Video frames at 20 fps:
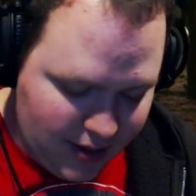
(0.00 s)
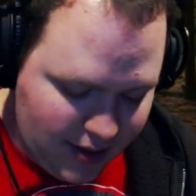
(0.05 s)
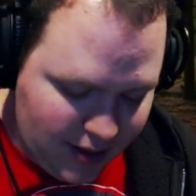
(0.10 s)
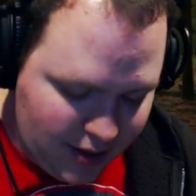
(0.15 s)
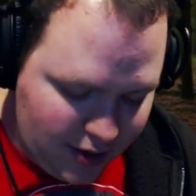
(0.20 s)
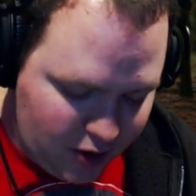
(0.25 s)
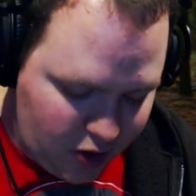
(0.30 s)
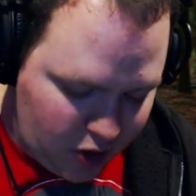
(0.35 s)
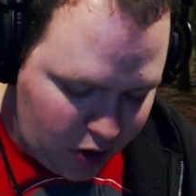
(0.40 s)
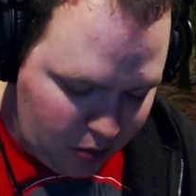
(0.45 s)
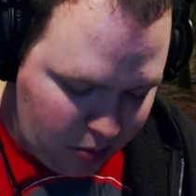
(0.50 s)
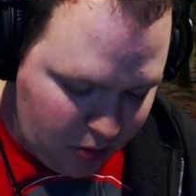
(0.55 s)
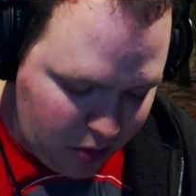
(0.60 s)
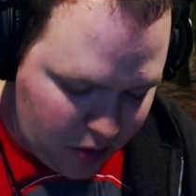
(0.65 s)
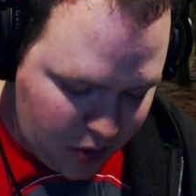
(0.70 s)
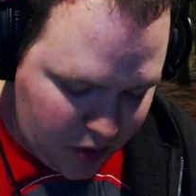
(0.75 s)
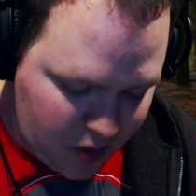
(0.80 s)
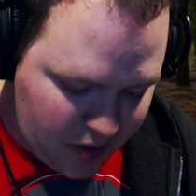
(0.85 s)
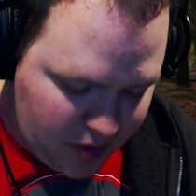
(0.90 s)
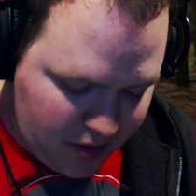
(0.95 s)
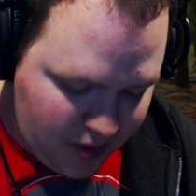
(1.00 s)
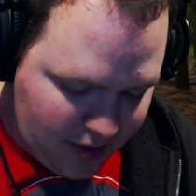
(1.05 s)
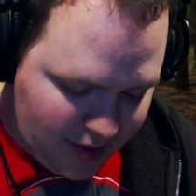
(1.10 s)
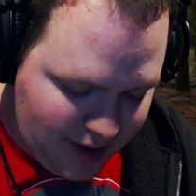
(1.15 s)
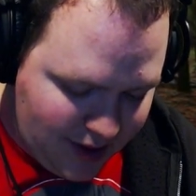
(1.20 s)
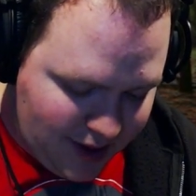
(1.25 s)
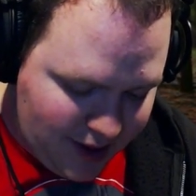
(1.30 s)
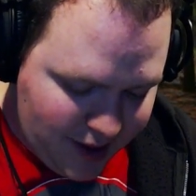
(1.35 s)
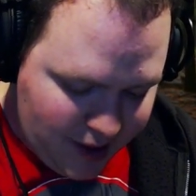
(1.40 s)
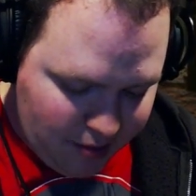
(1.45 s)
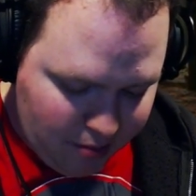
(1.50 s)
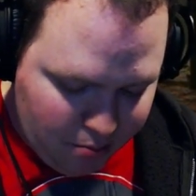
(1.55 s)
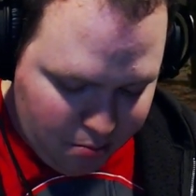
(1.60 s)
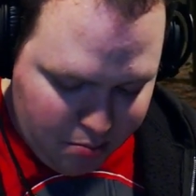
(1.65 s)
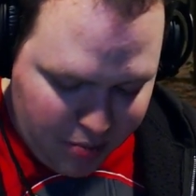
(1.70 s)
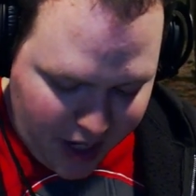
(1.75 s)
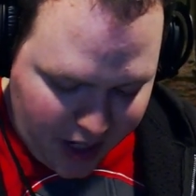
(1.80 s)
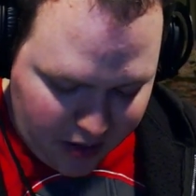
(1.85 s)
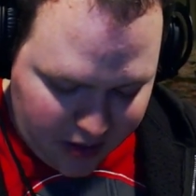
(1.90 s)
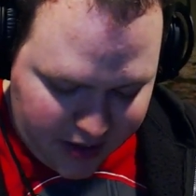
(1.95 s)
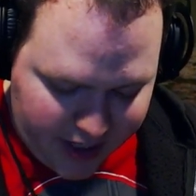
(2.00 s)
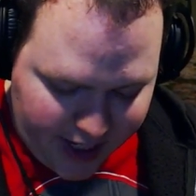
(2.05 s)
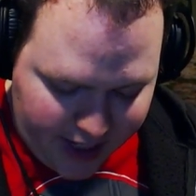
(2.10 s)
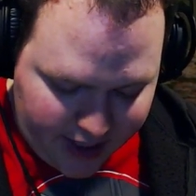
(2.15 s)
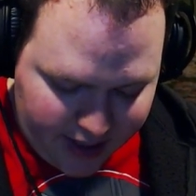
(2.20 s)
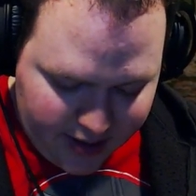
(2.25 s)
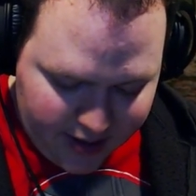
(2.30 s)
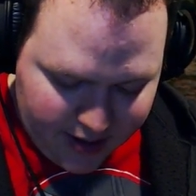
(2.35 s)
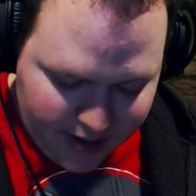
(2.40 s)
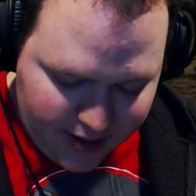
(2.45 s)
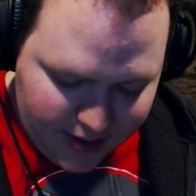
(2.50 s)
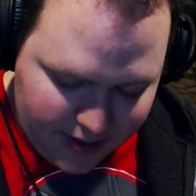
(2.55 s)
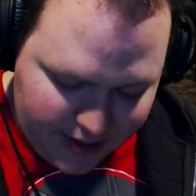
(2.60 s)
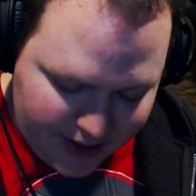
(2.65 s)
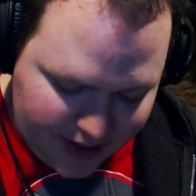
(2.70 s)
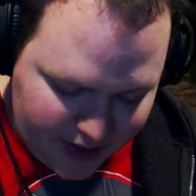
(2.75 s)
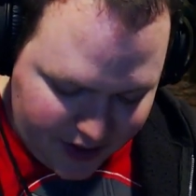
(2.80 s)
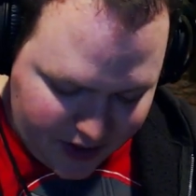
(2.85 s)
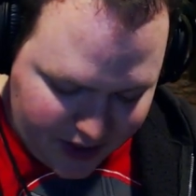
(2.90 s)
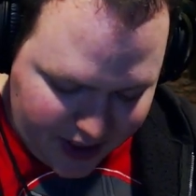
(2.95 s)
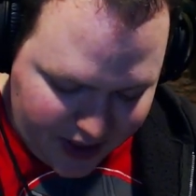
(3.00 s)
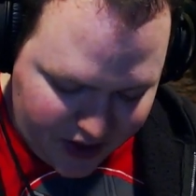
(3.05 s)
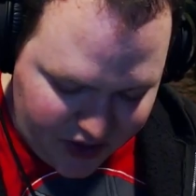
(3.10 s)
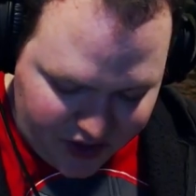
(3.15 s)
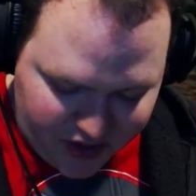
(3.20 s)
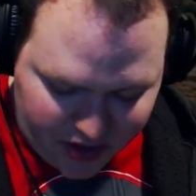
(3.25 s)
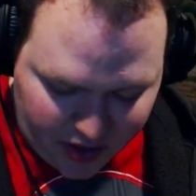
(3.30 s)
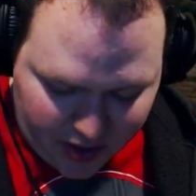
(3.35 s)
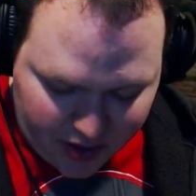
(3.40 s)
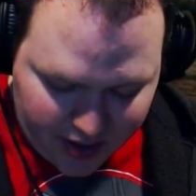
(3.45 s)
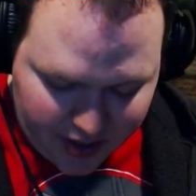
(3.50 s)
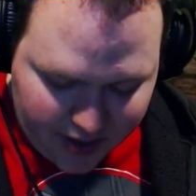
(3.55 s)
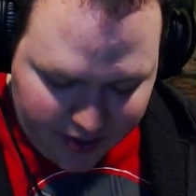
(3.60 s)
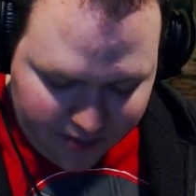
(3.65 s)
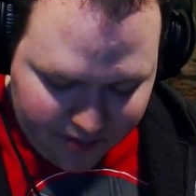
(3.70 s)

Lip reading: grumbles Baltek. Let's get started.